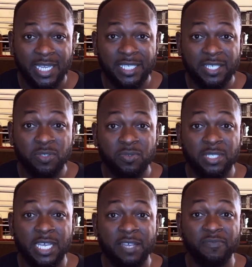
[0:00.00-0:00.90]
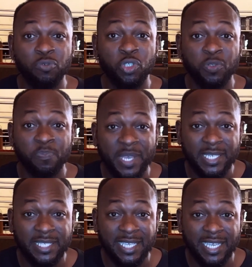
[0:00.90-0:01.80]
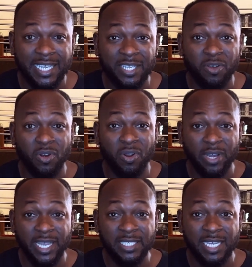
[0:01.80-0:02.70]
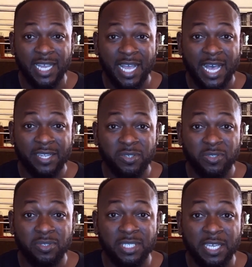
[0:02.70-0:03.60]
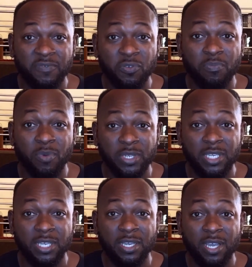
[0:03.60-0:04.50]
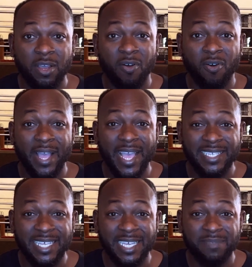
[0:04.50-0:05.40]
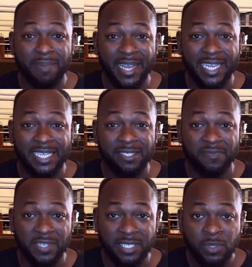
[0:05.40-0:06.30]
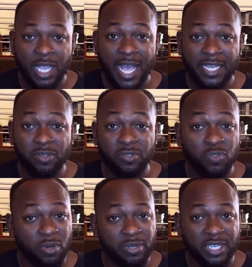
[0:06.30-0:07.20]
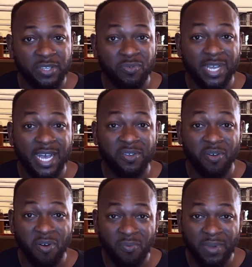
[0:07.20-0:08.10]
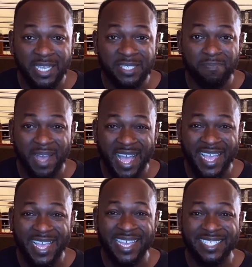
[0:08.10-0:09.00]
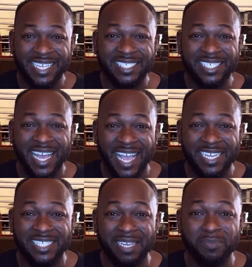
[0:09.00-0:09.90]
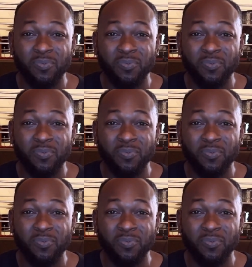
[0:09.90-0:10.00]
This will save you space in your luggage and also save you money or excess baggage fees. And don't worry, you can always buy essential items